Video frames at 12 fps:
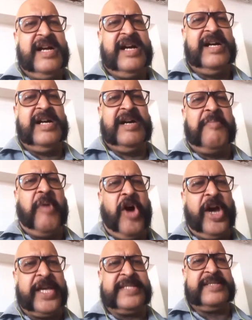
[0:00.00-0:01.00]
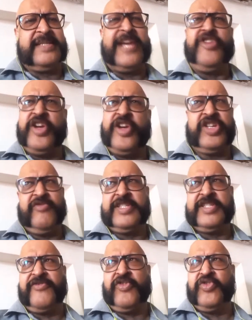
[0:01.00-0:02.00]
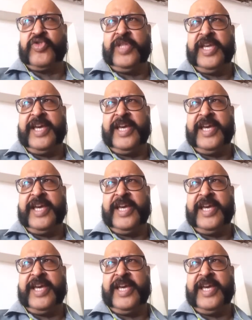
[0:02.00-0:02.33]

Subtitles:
boys, education was of course only